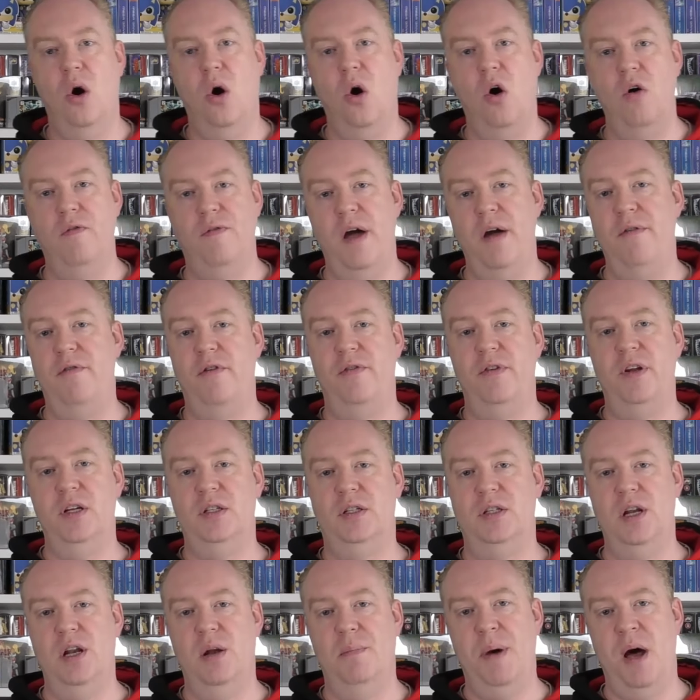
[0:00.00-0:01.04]
of everything
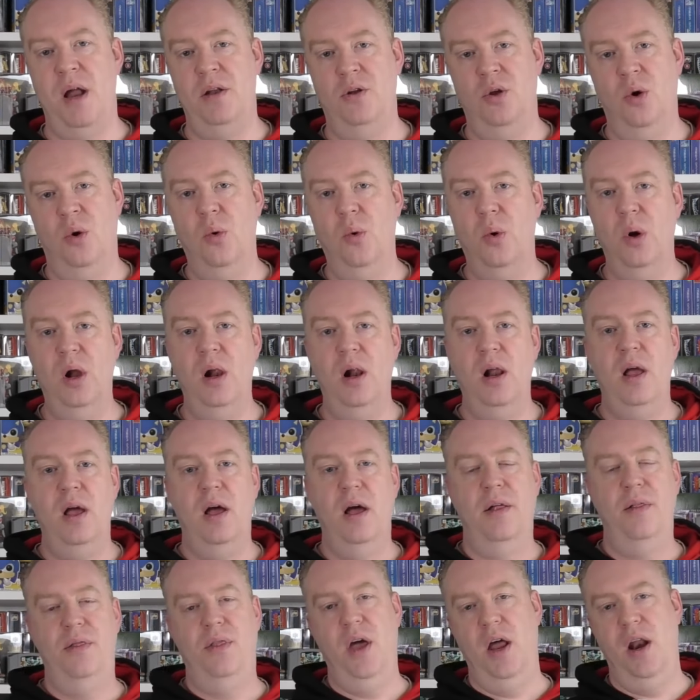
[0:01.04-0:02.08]
that's in the bundle.
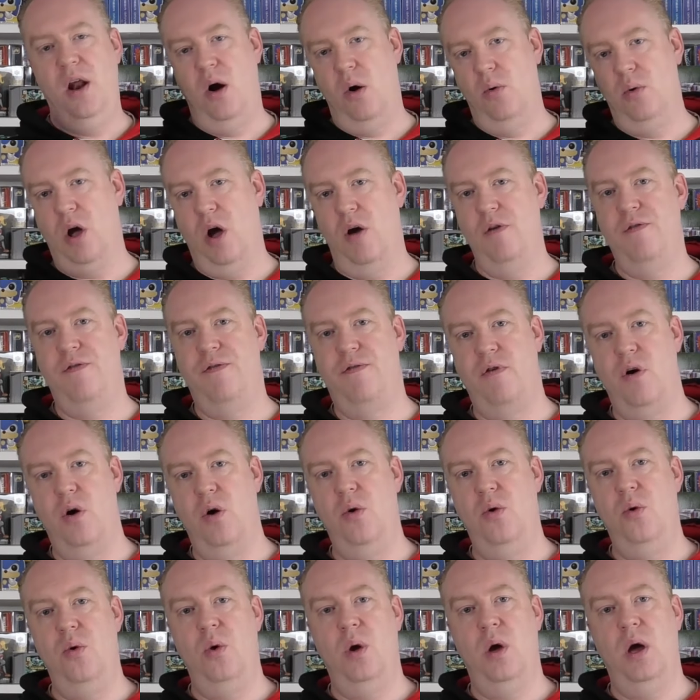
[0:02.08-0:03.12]
Then I'll go
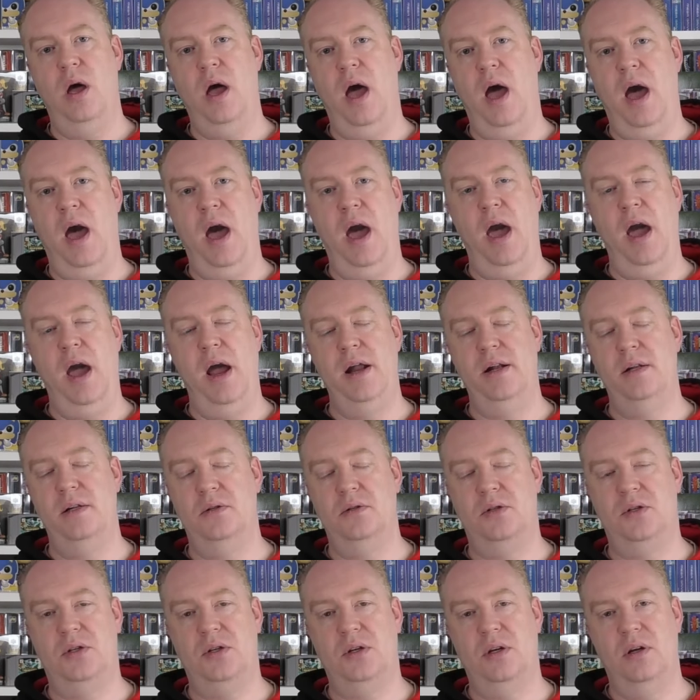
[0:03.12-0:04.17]
through
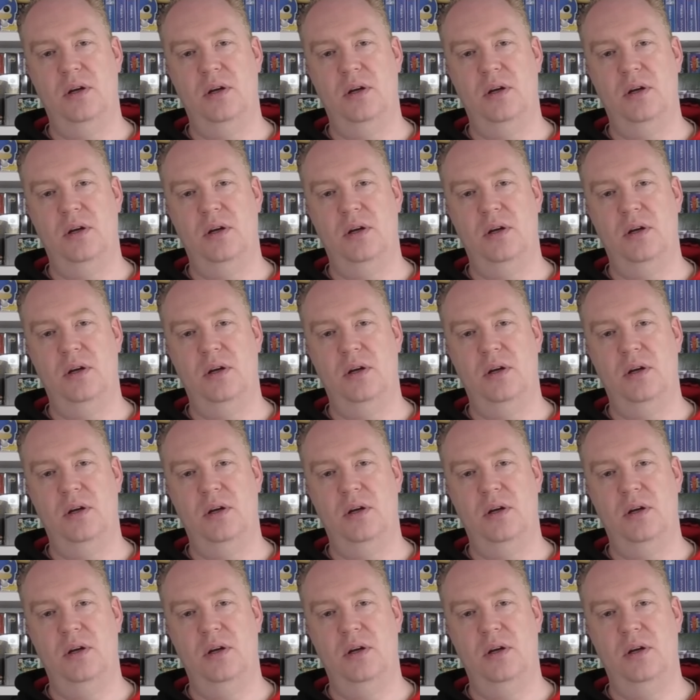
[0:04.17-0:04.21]
and